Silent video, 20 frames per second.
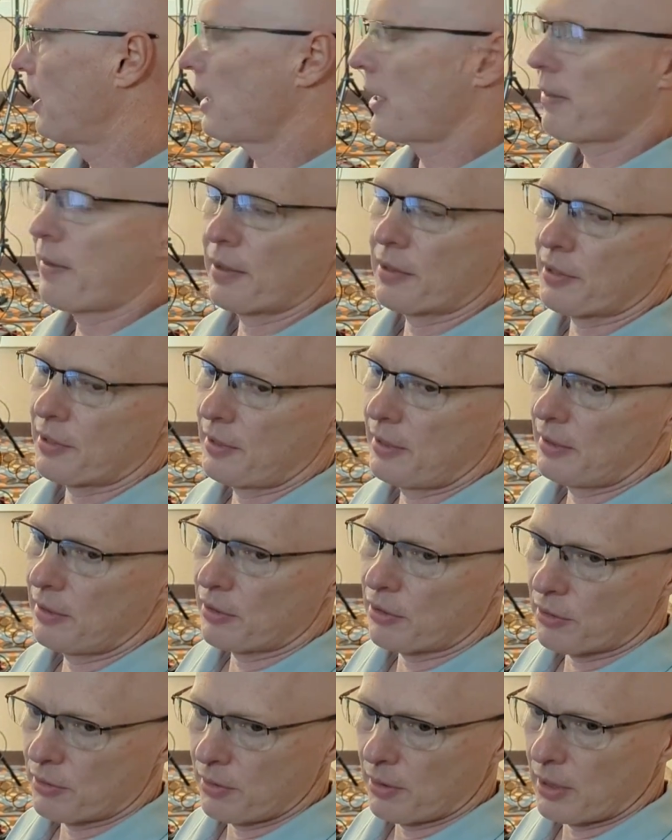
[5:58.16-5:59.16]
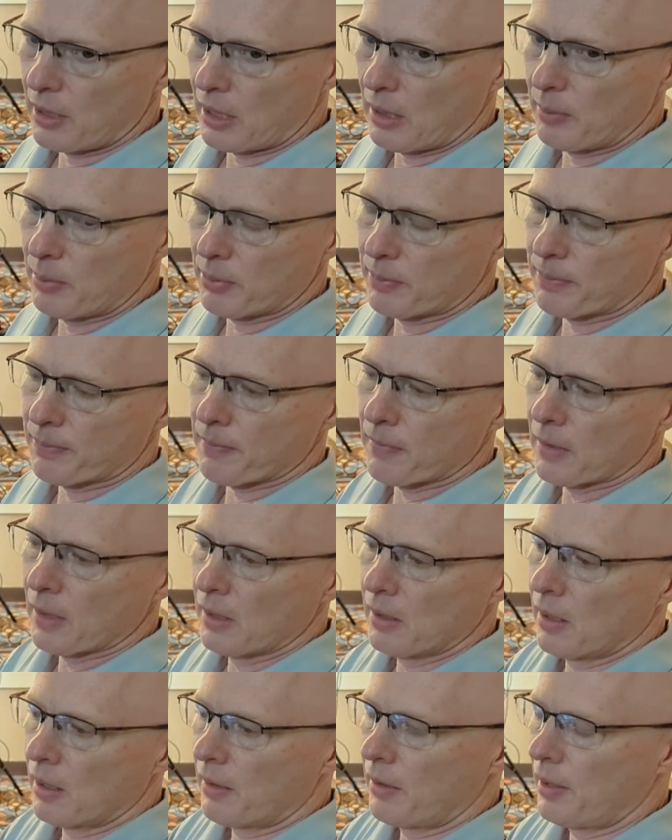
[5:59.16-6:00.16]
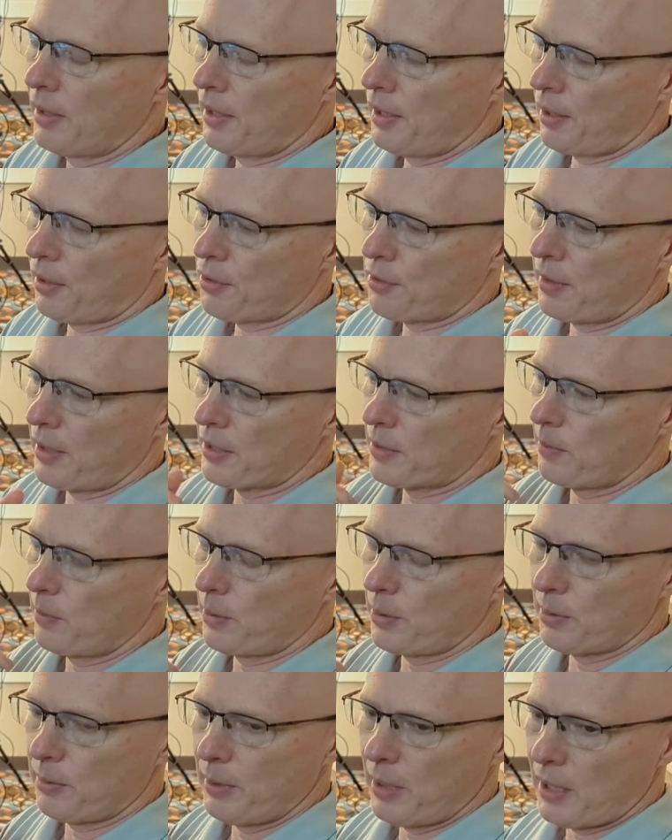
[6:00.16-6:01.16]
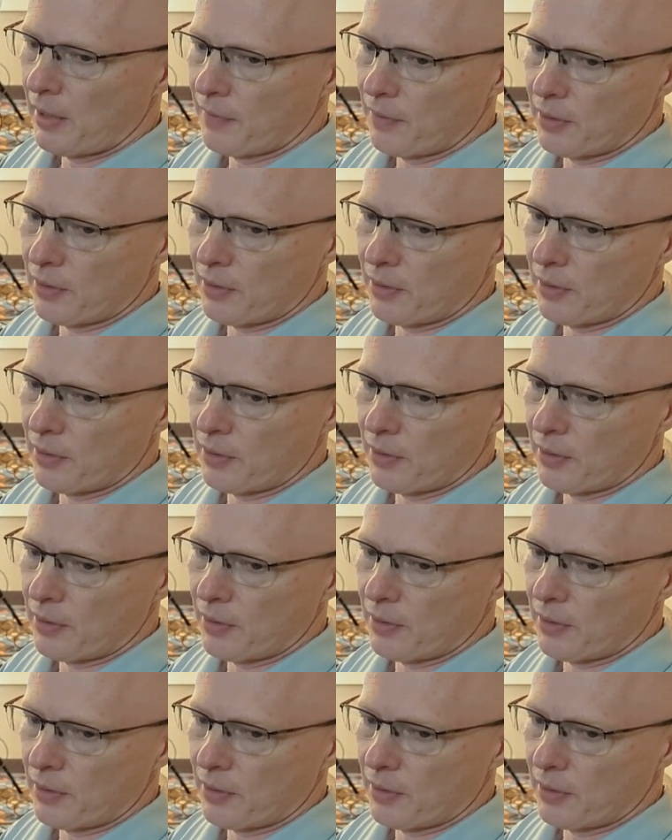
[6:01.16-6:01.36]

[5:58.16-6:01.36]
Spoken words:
got this stood up. Then at our transmitter, we have a